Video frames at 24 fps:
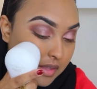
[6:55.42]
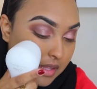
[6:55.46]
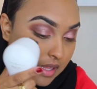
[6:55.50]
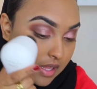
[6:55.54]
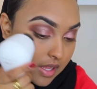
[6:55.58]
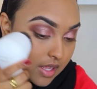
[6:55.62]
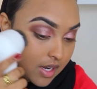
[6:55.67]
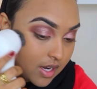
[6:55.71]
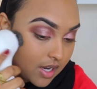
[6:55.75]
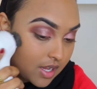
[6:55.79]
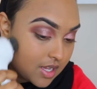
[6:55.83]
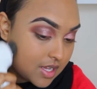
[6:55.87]

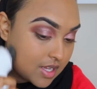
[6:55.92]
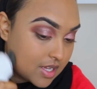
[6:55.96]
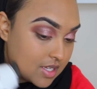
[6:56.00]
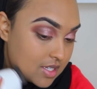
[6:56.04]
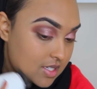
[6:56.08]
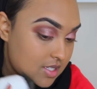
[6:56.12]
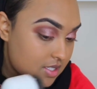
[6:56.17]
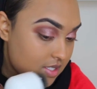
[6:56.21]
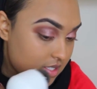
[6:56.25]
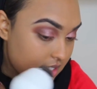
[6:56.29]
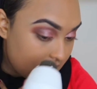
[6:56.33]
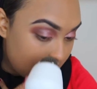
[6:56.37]
It
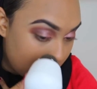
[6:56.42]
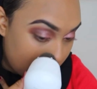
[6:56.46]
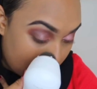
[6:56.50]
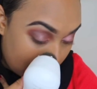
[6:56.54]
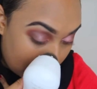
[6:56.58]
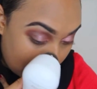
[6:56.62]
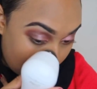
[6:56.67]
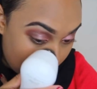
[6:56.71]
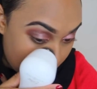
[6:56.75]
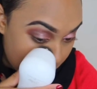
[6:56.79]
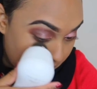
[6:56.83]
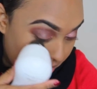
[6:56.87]
is like
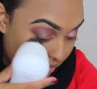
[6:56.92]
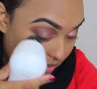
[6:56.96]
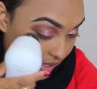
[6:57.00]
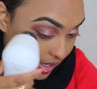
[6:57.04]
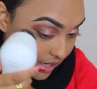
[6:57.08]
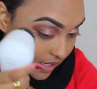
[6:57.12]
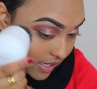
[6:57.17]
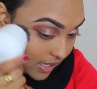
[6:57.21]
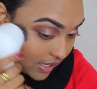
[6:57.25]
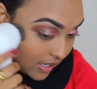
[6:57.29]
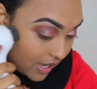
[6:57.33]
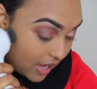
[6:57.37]

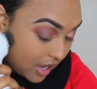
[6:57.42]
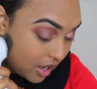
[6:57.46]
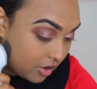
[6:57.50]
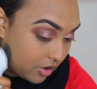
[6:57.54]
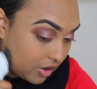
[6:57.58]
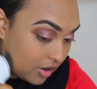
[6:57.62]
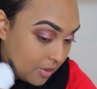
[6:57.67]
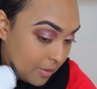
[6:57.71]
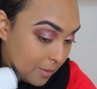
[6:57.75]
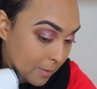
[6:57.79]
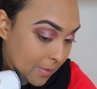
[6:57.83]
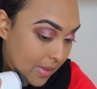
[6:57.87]
blending
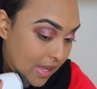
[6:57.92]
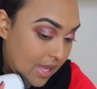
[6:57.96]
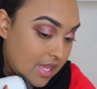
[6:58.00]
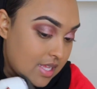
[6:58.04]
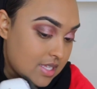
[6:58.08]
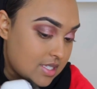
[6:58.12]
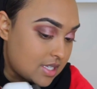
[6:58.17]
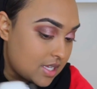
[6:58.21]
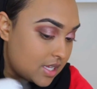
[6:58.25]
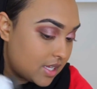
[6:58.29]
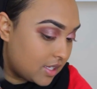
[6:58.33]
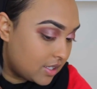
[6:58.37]
out
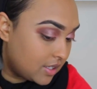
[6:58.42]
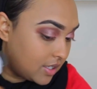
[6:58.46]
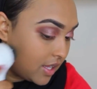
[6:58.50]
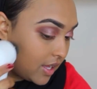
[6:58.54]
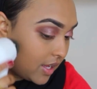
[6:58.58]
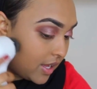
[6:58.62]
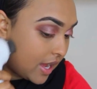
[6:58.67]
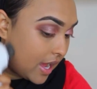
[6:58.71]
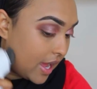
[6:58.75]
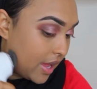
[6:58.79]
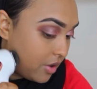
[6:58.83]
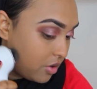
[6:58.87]
amazing.
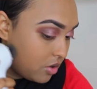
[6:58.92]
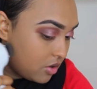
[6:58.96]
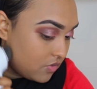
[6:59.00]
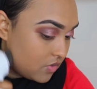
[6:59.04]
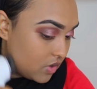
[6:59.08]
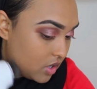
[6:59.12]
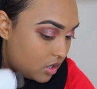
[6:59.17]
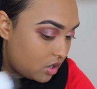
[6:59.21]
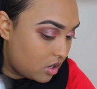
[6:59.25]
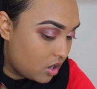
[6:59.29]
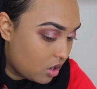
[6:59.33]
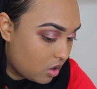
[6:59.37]
Like I don't
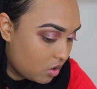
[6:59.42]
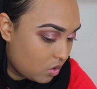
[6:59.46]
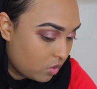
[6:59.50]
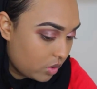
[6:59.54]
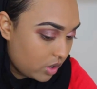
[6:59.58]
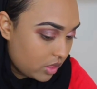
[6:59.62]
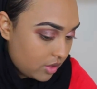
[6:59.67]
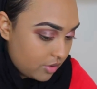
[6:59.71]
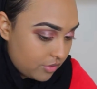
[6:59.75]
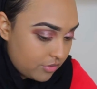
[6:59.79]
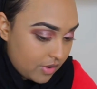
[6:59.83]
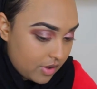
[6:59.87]
even know
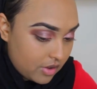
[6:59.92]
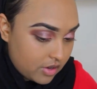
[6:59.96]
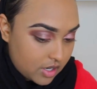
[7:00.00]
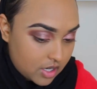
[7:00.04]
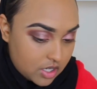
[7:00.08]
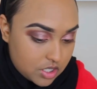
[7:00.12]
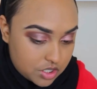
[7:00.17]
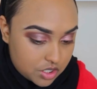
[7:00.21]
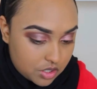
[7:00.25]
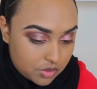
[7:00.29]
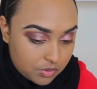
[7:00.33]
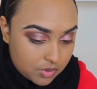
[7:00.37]
where the
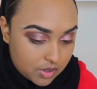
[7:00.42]
foundation